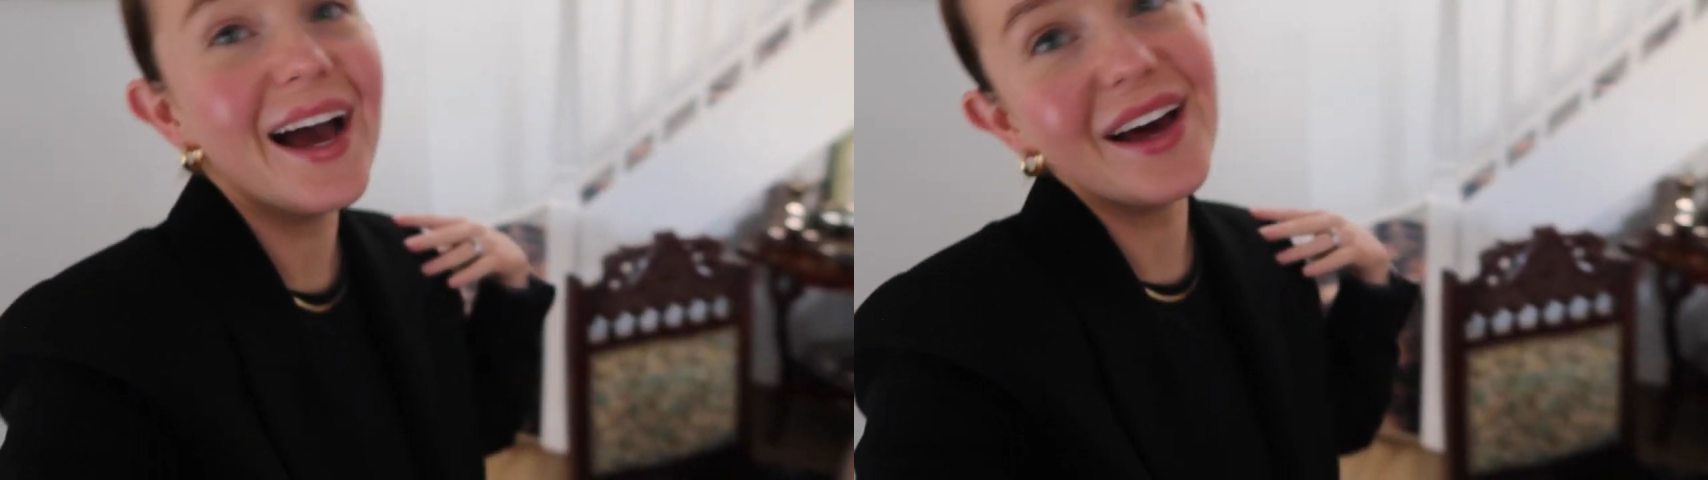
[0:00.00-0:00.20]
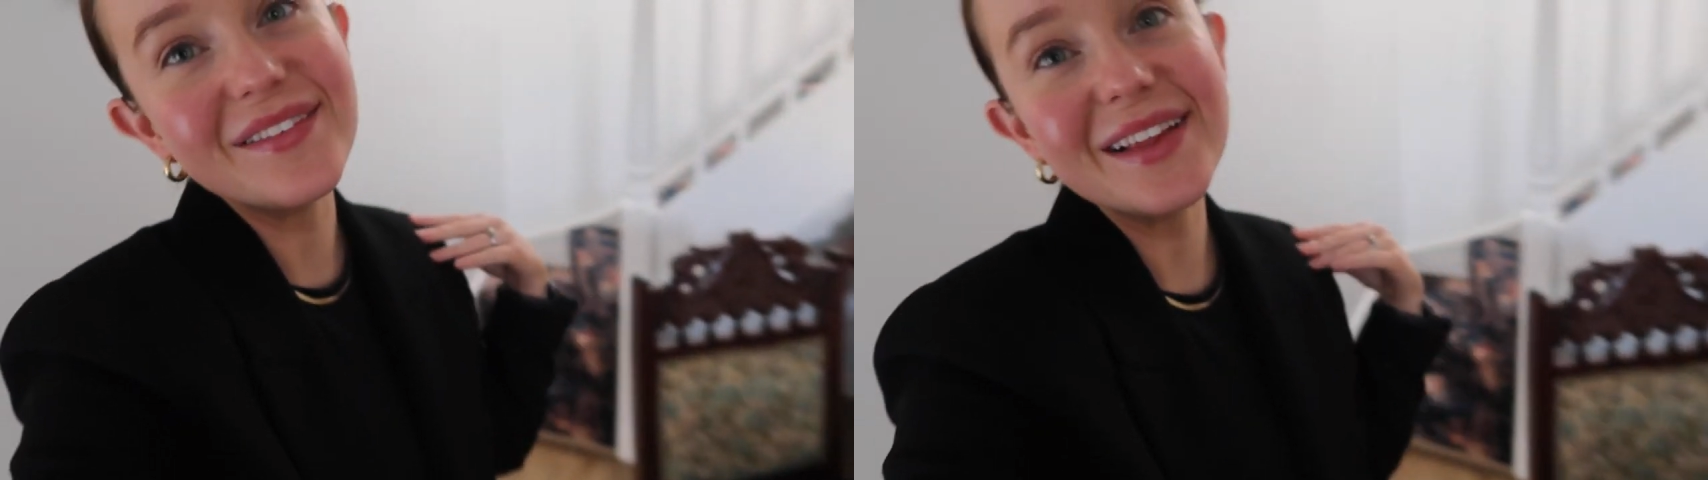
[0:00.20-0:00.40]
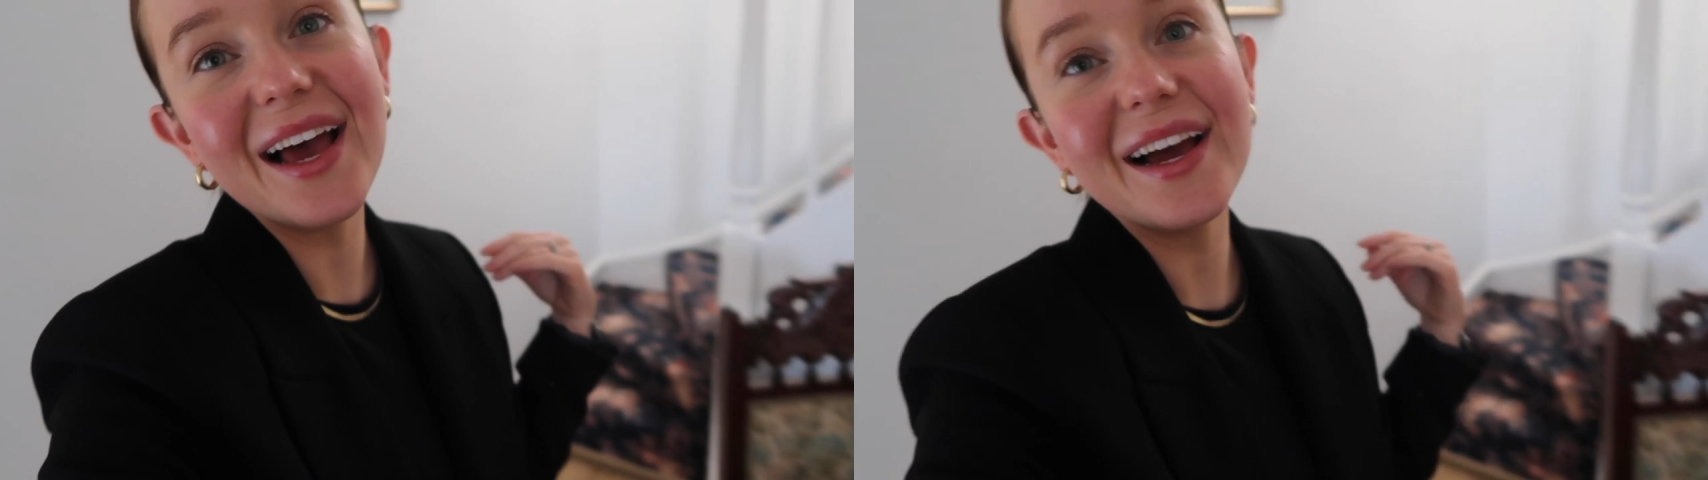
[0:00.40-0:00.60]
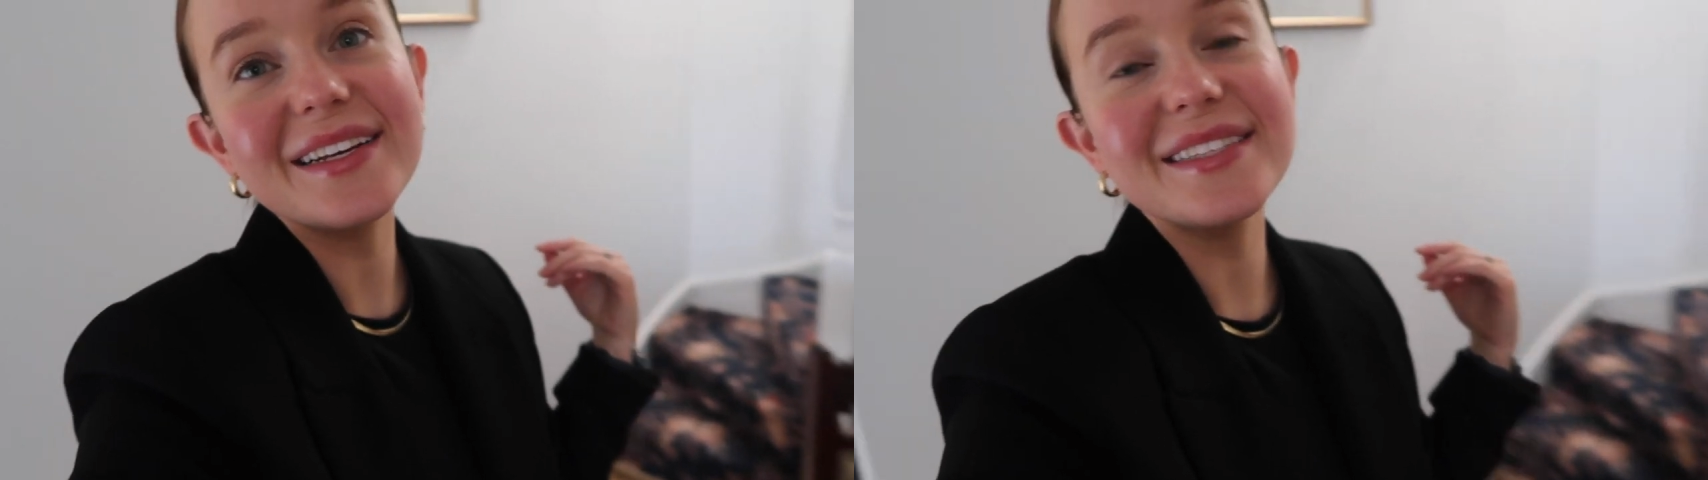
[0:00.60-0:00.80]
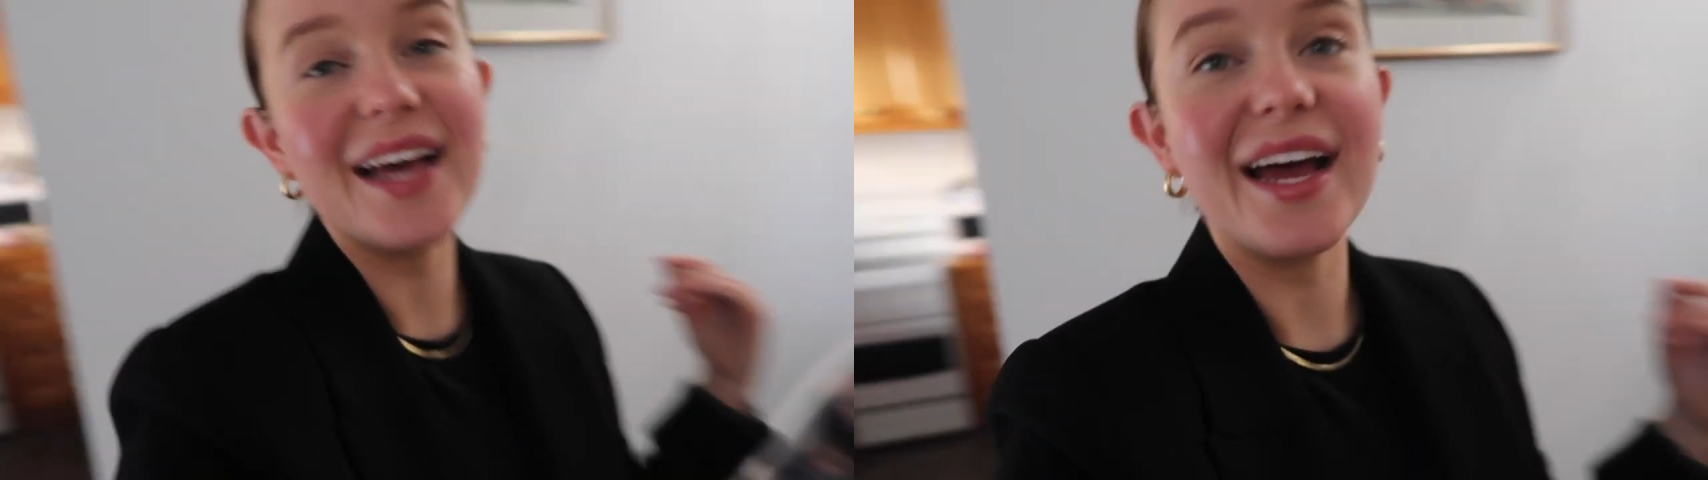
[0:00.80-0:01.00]
and
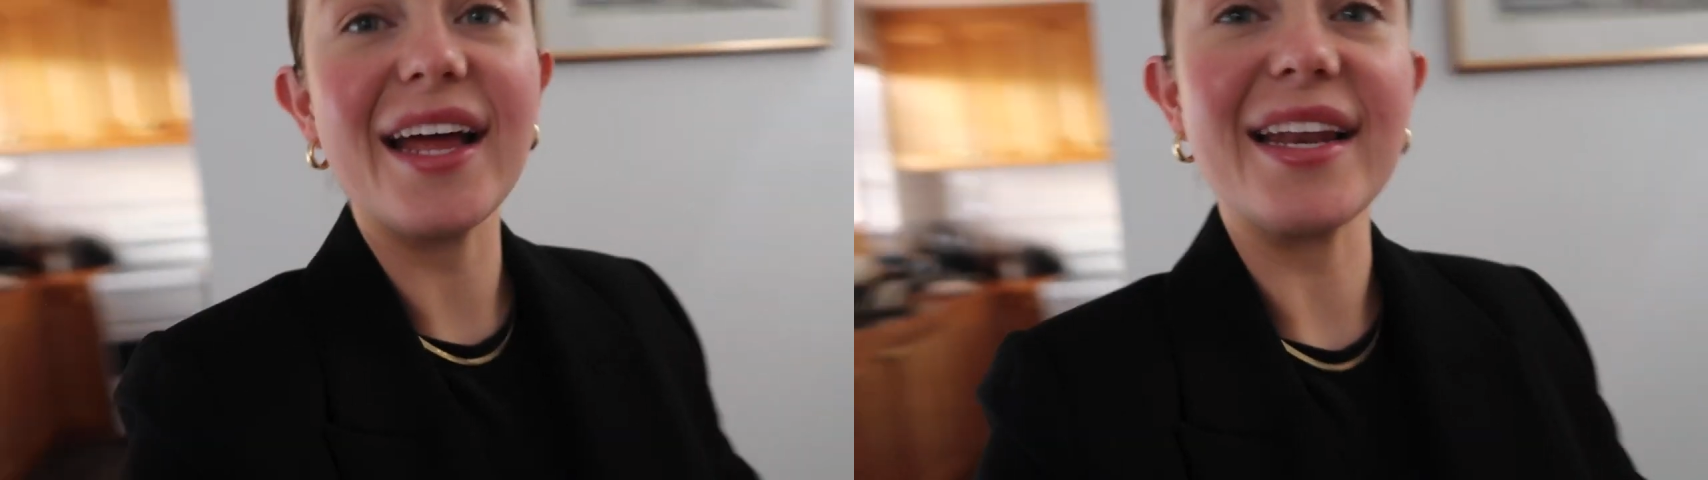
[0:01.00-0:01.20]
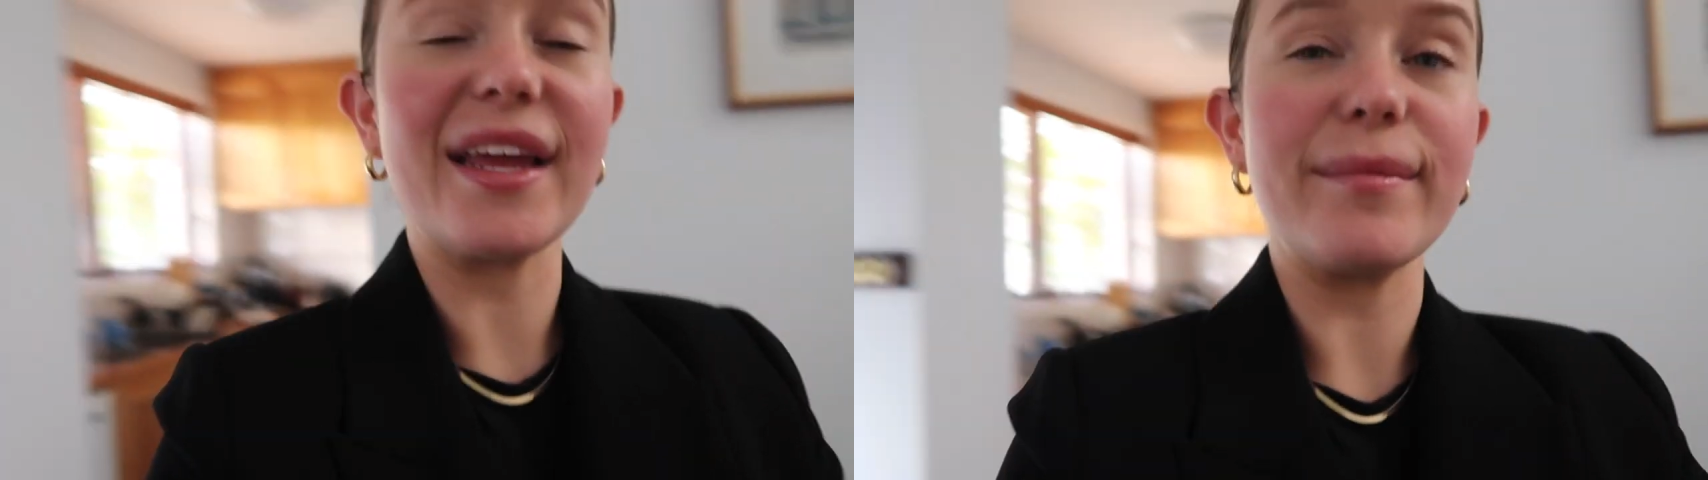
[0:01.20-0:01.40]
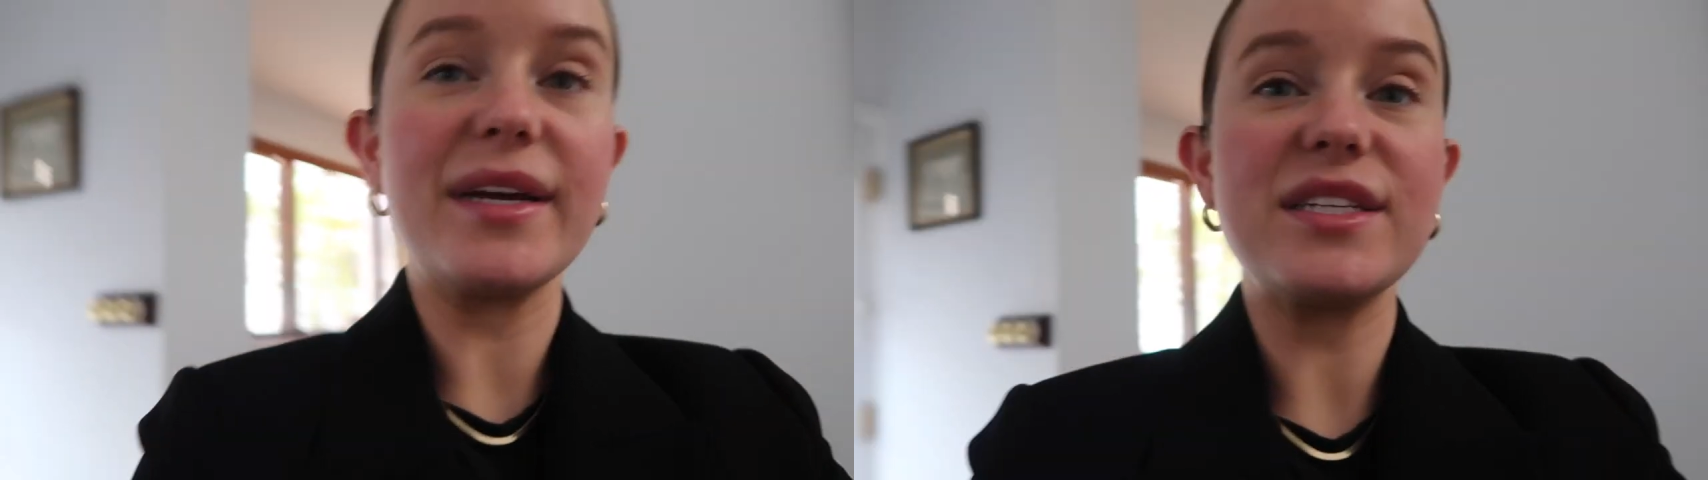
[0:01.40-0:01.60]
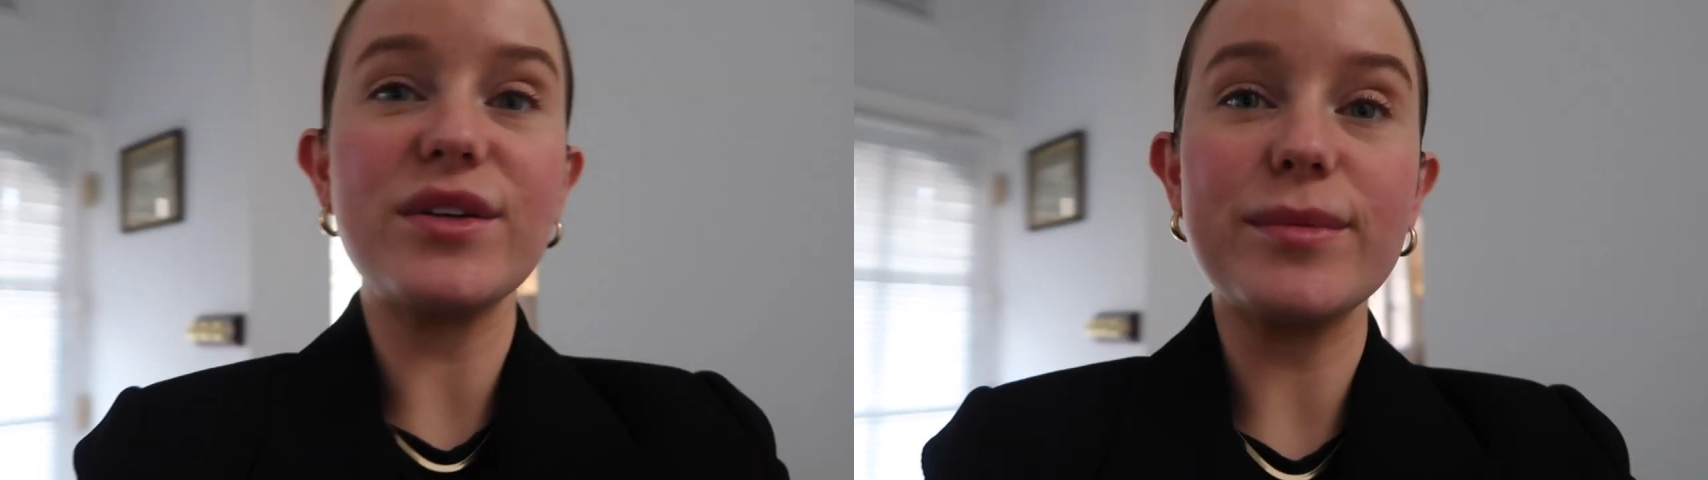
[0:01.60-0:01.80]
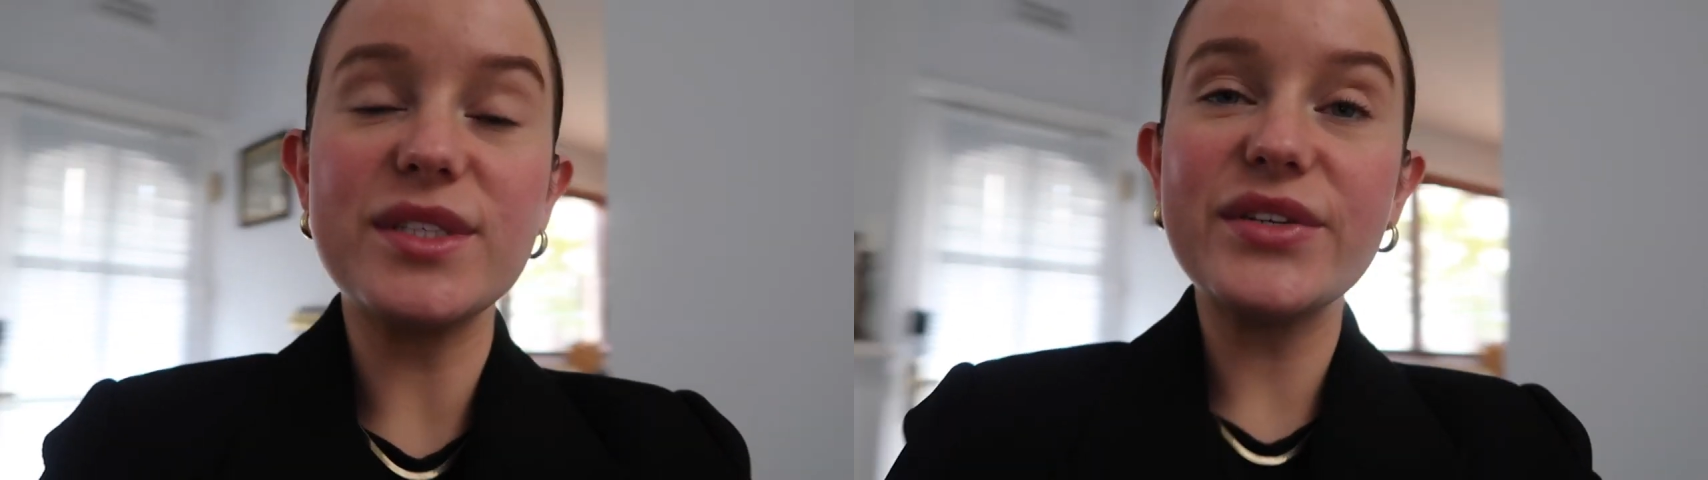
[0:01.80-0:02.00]
relax and eat my
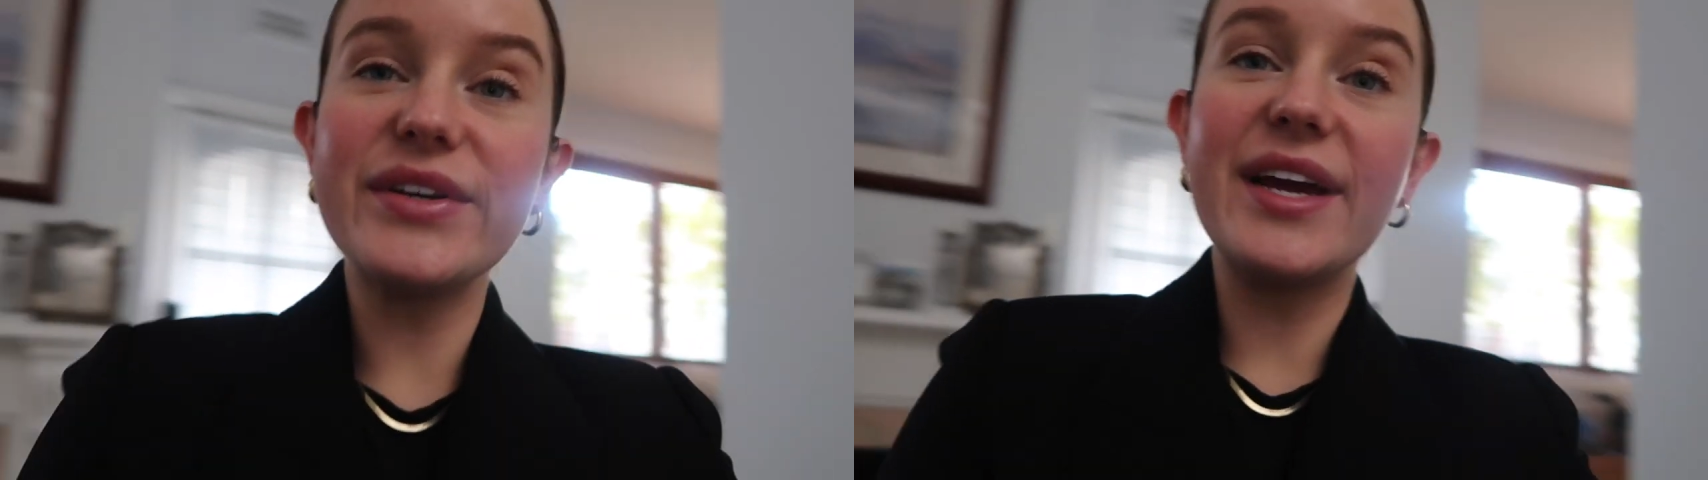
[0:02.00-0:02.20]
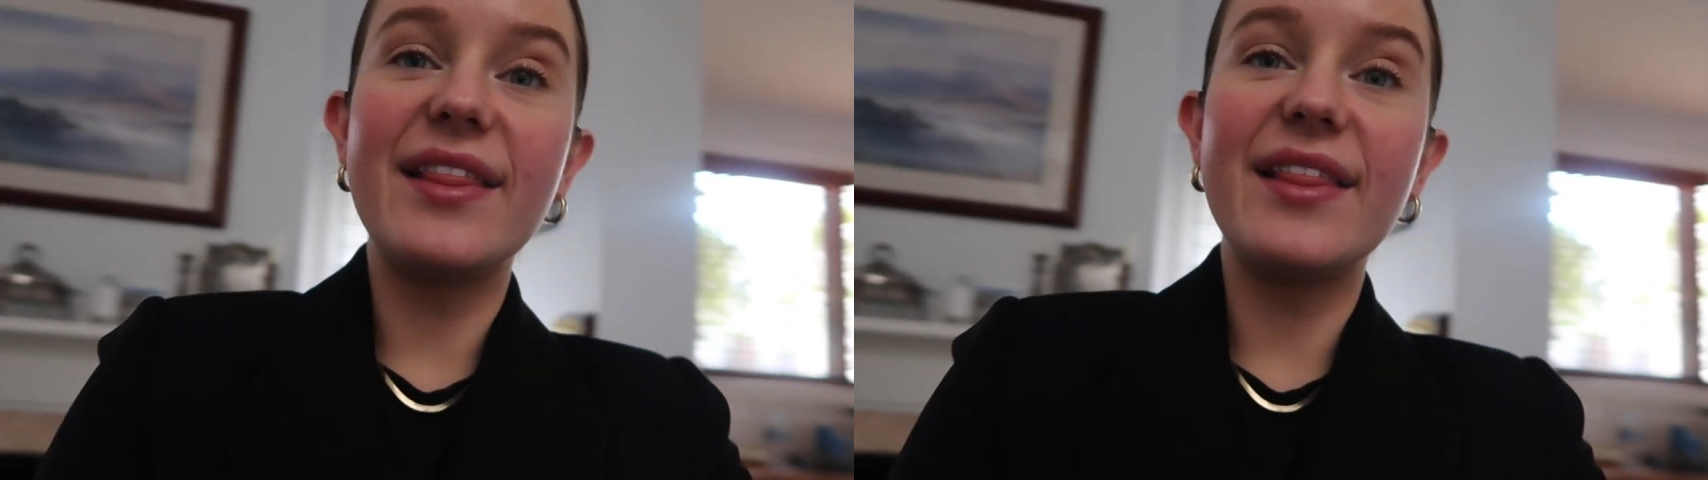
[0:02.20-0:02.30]
tiramisu,